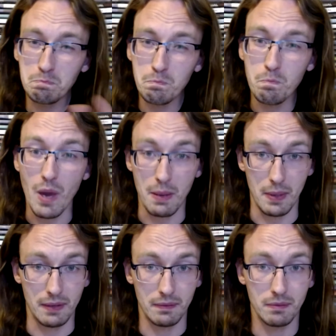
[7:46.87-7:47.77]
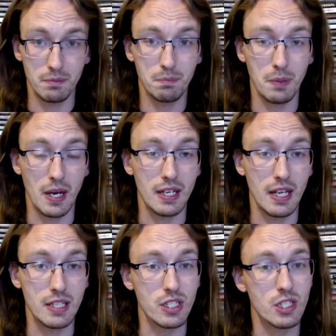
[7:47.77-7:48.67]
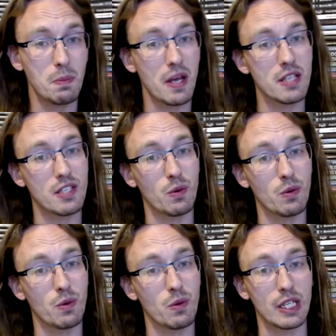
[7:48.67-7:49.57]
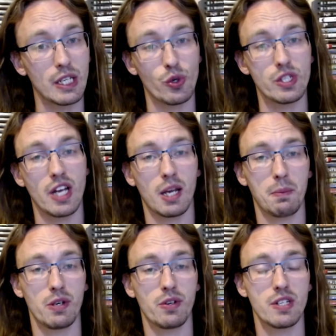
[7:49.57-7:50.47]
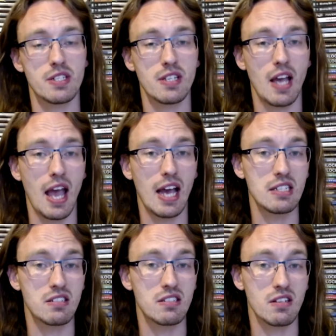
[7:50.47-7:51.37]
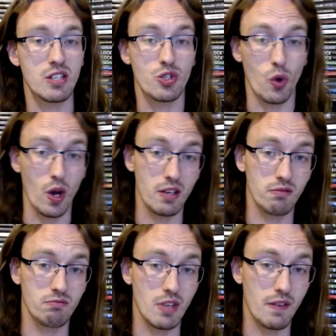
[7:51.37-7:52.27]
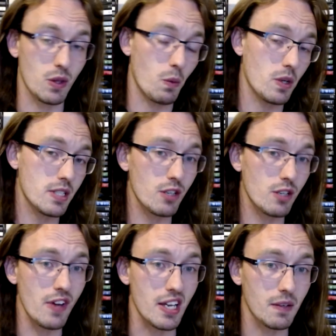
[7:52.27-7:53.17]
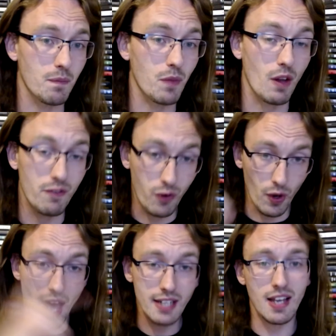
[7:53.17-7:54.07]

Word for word: maybe, but it just depends if you really enjoy documentaries and enjoy even the ones that are fake. For that,